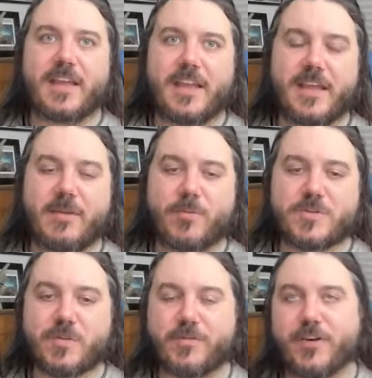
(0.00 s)
it
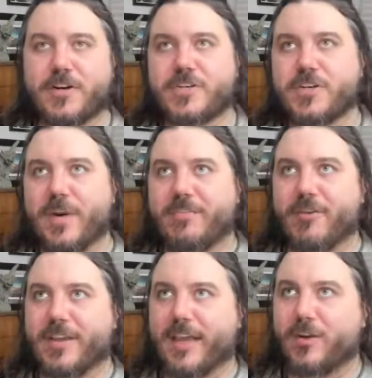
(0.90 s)
was referred to, and I
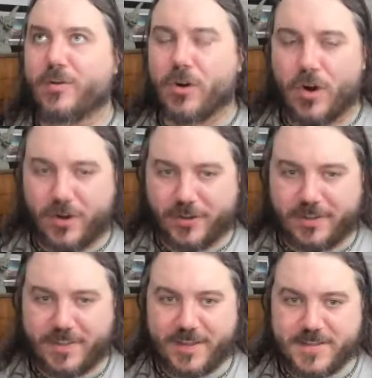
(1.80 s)
forget who called
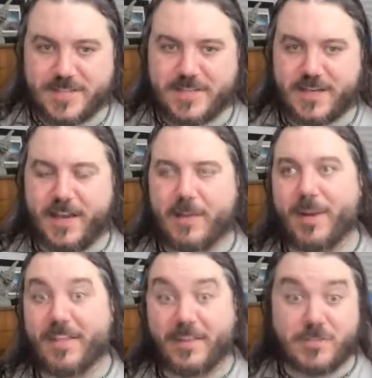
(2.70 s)
it this, but
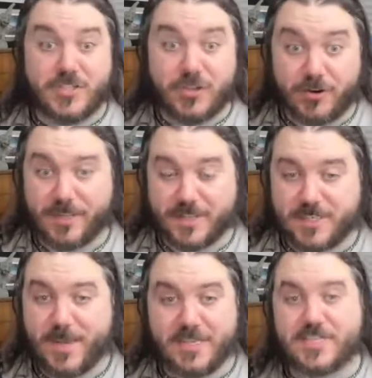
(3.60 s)
I think it was during the
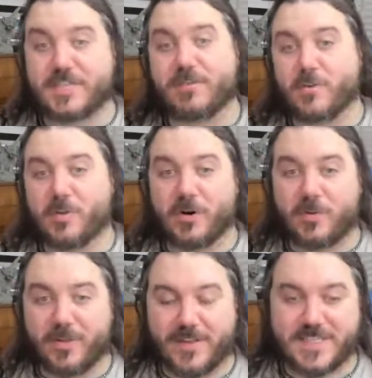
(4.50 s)
Spanish Civil War,
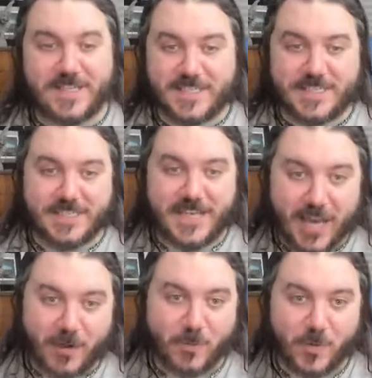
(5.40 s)
where they said this is
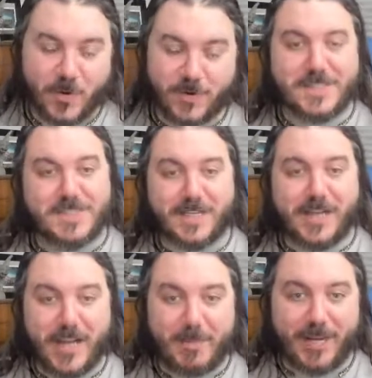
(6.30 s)
not a war, this is a
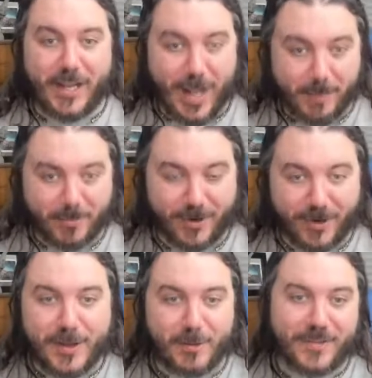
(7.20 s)
comic opera
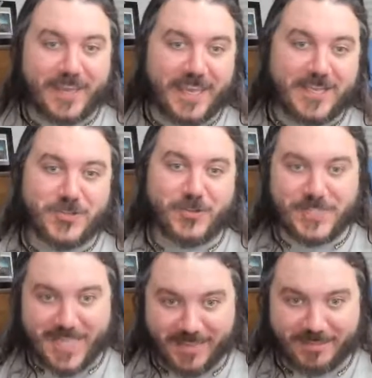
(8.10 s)
with occasional
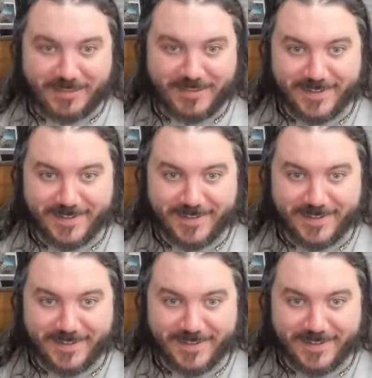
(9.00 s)
death.